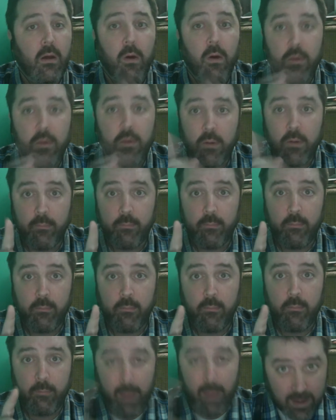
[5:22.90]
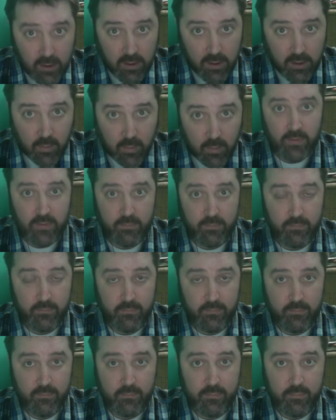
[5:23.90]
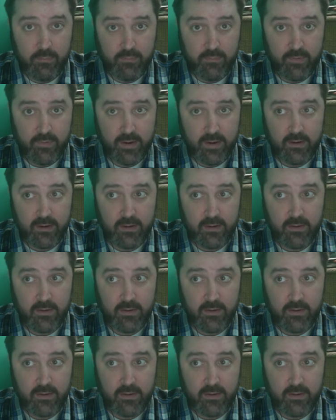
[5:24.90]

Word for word: Oh, you, Michael was your boyfriend?